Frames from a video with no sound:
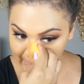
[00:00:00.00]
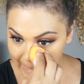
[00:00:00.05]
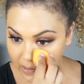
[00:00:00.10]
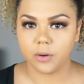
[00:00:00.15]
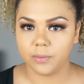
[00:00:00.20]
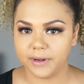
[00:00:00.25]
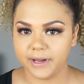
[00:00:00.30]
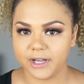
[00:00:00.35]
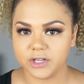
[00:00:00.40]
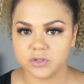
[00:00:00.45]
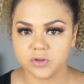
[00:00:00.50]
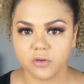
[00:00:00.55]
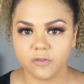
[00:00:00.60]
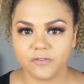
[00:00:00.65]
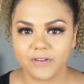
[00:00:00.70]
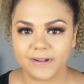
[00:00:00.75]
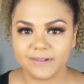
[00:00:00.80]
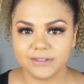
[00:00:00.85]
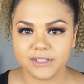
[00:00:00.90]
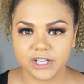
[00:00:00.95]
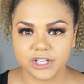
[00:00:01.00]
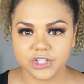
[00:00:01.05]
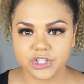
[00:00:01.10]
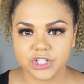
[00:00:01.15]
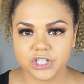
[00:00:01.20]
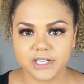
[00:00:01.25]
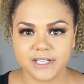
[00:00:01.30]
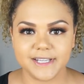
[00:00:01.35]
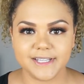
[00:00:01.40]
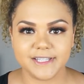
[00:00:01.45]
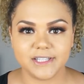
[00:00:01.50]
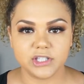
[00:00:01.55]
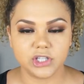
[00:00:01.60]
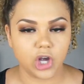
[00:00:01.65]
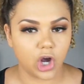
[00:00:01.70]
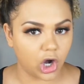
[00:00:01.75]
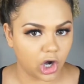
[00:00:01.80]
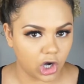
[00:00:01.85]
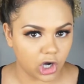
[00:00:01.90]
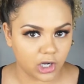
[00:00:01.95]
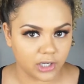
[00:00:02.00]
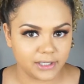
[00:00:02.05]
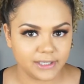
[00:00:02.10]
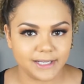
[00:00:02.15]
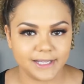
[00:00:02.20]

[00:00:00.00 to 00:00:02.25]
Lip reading: Alrighty guys, so foundation is on,